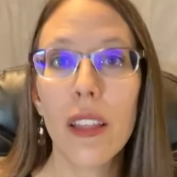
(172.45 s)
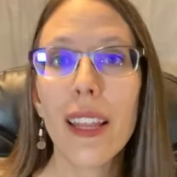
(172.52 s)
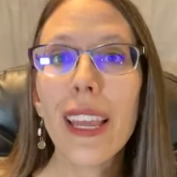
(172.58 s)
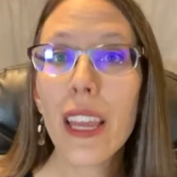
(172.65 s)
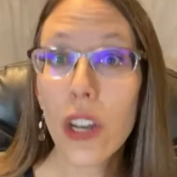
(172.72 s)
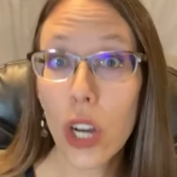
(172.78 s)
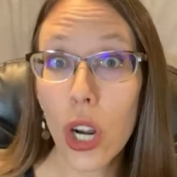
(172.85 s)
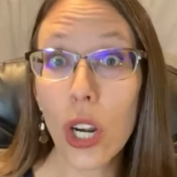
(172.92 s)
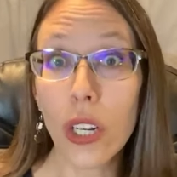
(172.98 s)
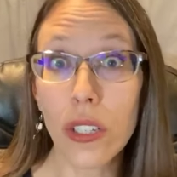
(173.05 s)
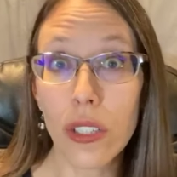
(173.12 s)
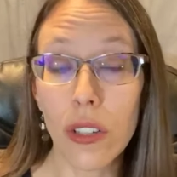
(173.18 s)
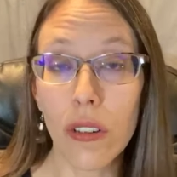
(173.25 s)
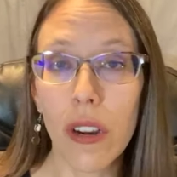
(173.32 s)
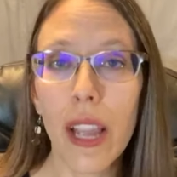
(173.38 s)
It
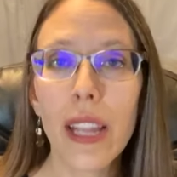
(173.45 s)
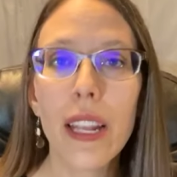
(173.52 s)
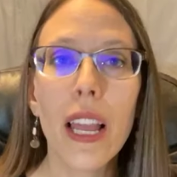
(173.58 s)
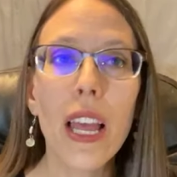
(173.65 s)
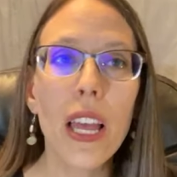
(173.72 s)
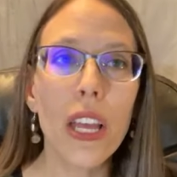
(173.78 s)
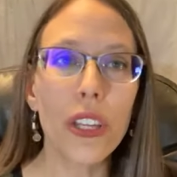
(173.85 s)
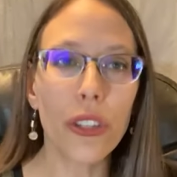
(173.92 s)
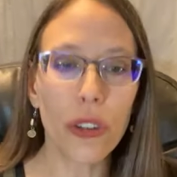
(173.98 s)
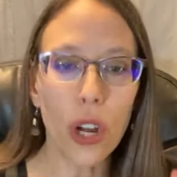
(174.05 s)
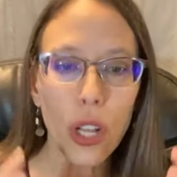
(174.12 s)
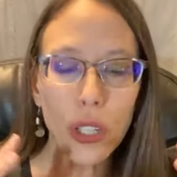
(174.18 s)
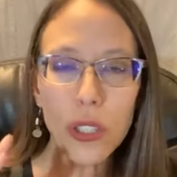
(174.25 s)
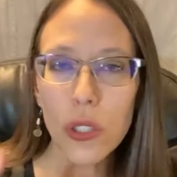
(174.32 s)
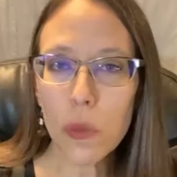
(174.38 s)
hurts, all right? You're
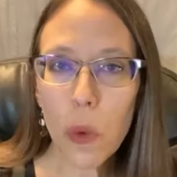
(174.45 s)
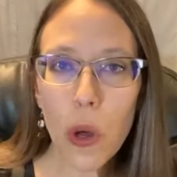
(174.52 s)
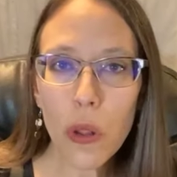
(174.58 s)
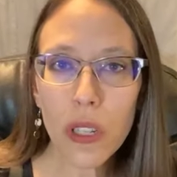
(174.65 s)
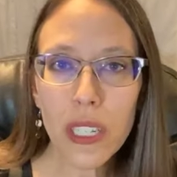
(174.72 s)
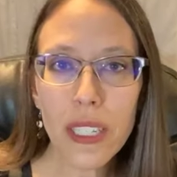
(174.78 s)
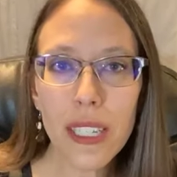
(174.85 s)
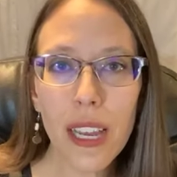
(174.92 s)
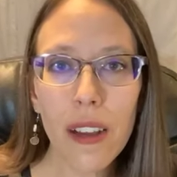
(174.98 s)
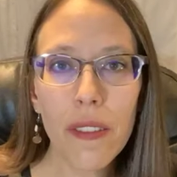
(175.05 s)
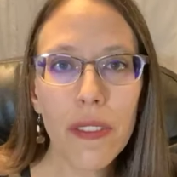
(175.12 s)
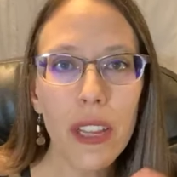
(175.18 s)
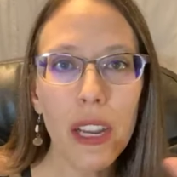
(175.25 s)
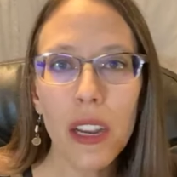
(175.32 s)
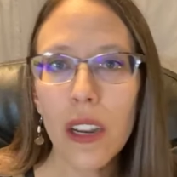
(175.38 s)
all swollen down
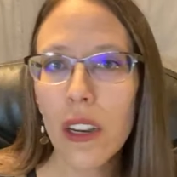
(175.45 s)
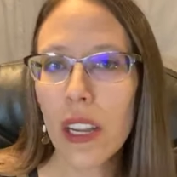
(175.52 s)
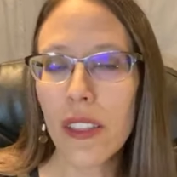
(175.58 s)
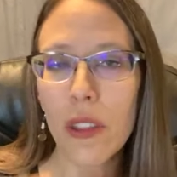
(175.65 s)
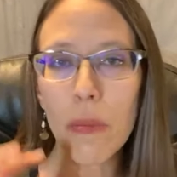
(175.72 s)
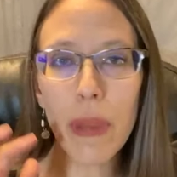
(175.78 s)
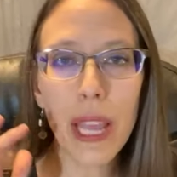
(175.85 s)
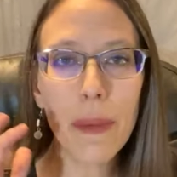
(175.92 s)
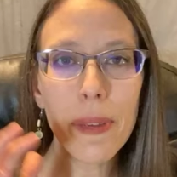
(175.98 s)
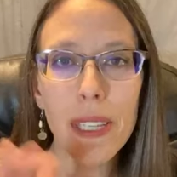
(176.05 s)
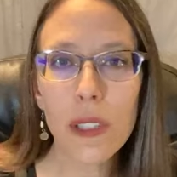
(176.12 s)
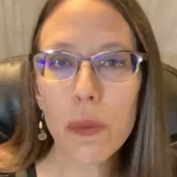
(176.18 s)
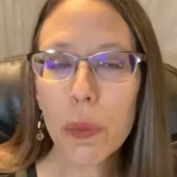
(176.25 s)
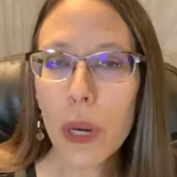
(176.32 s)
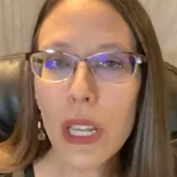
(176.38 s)
there, and the
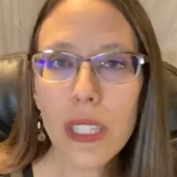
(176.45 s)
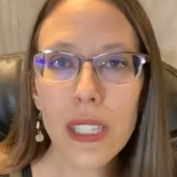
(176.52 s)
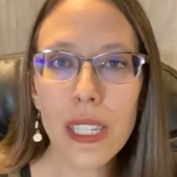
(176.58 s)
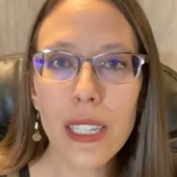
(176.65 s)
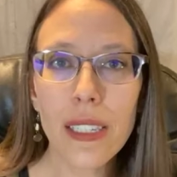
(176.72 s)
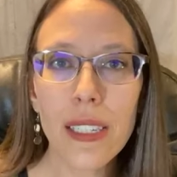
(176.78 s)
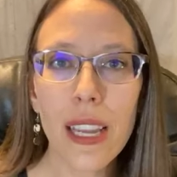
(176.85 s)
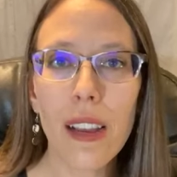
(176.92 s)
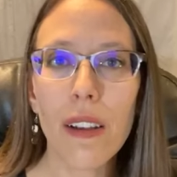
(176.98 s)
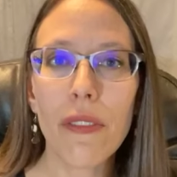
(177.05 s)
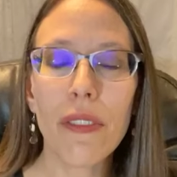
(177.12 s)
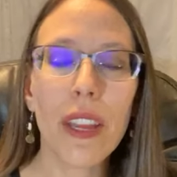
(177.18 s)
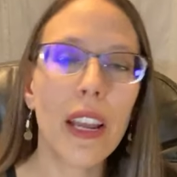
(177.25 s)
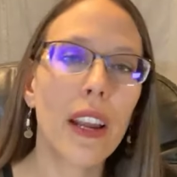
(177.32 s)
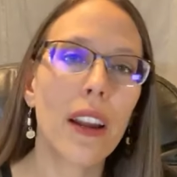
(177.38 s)
baby's pressing down
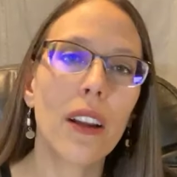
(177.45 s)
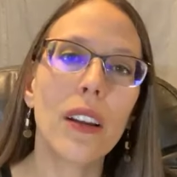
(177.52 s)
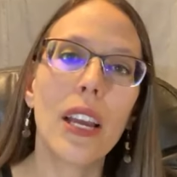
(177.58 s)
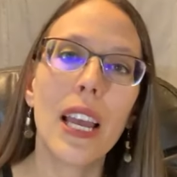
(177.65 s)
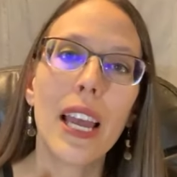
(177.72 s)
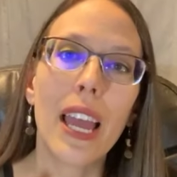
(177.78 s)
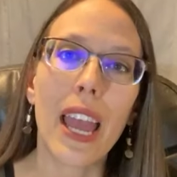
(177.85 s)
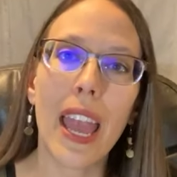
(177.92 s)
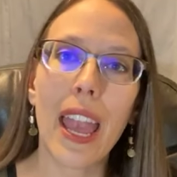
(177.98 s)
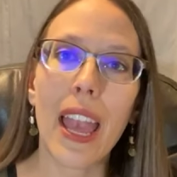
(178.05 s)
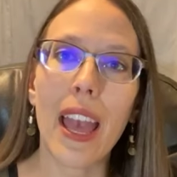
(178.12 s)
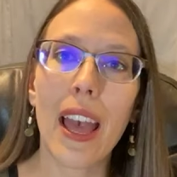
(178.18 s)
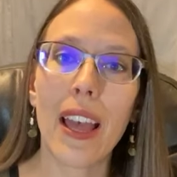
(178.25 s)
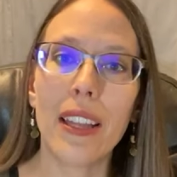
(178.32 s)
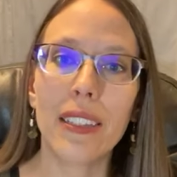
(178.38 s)
there,
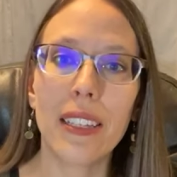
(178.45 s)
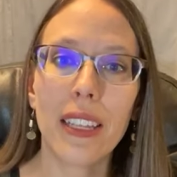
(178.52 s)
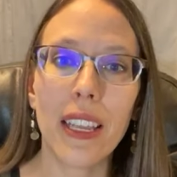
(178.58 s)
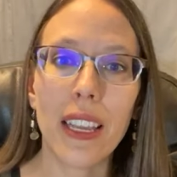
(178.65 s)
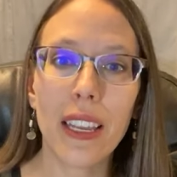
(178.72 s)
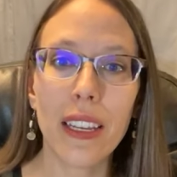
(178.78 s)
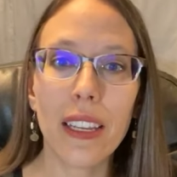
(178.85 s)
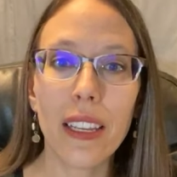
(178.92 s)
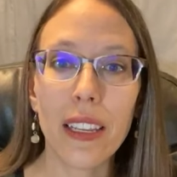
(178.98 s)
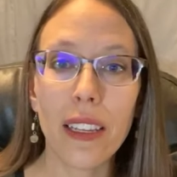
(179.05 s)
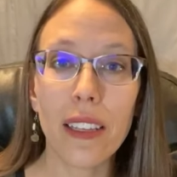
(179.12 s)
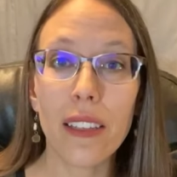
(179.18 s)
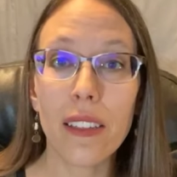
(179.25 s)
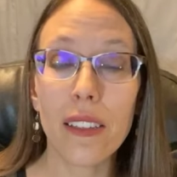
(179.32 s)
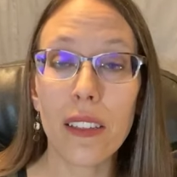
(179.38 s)
and it
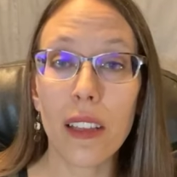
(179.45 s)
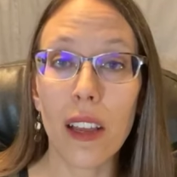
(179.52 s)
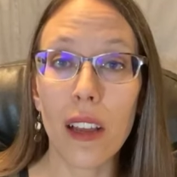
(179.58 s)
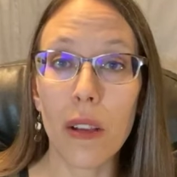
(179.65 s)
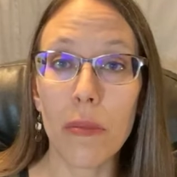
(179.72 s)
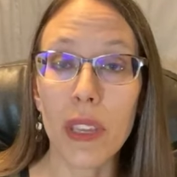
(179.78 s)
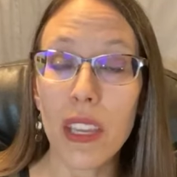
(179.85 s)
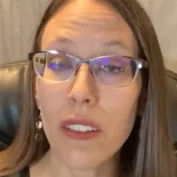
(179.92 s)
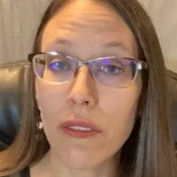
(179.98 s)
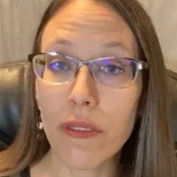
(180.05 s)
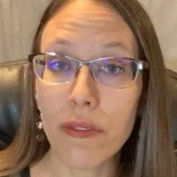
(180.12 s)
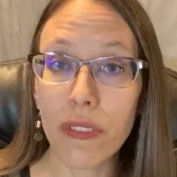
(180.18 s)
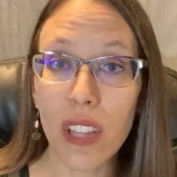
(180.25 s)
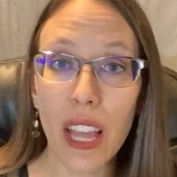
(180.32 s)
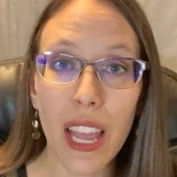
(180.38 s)
is
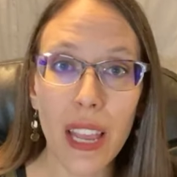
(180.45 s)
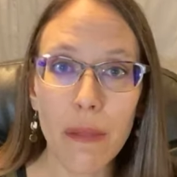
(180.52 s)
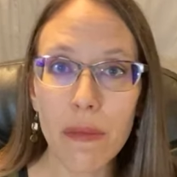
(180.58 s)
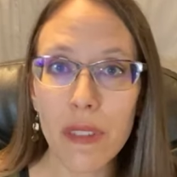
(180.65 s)
inflamed